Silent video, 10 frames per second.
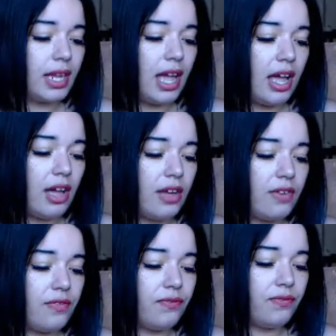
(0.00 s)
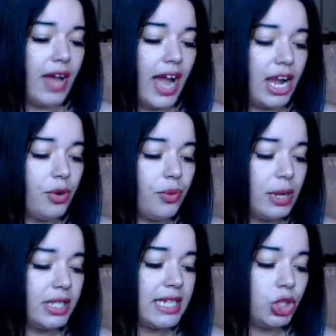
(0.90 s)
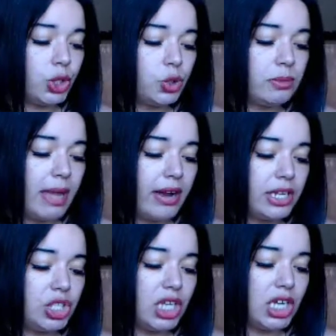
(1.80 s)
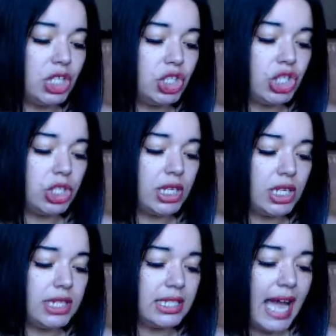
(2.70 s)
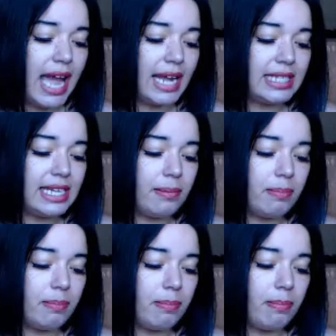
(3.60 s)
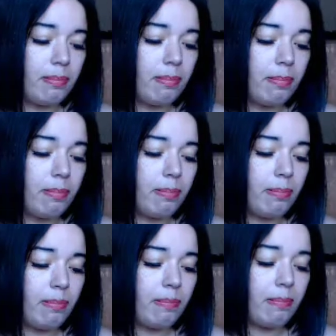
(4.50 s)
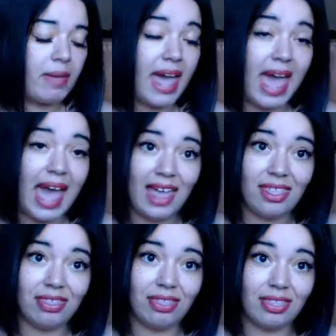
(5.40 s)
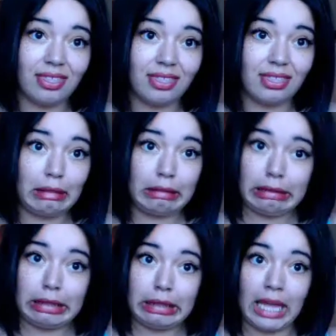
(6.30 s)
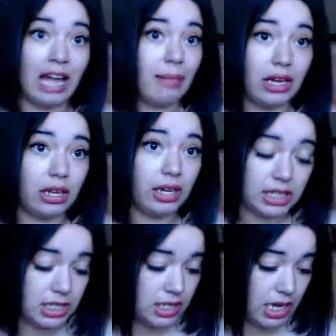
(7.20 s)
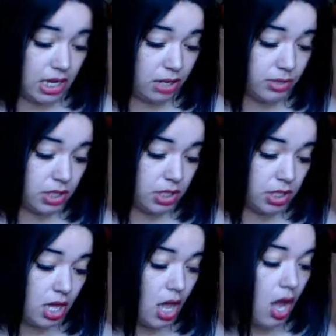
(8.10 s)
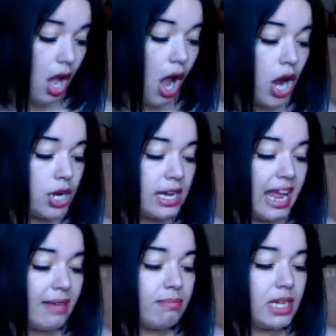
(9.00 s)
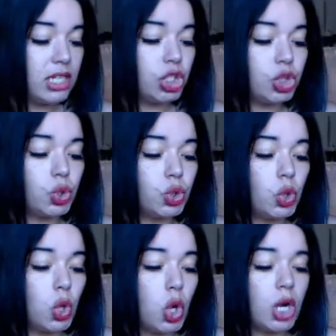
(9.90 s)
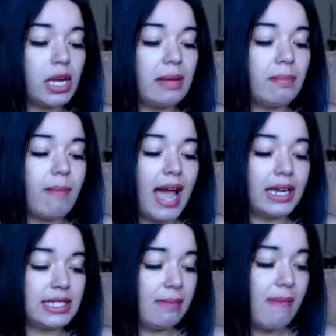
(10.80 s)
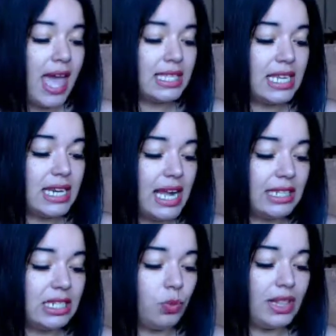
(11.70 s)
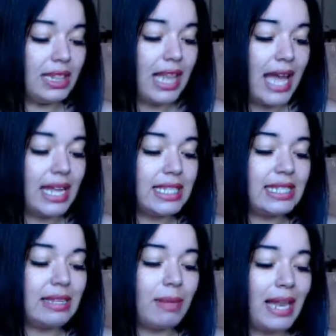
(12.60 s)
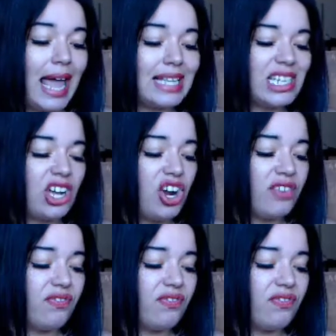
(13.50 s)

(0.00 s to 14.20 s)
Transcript: A fiery protector who's married to the Egyptian deity Pahath. I'm not good at these names. Her name means strong and mighty. Skemet is connected with lions, symbolizing her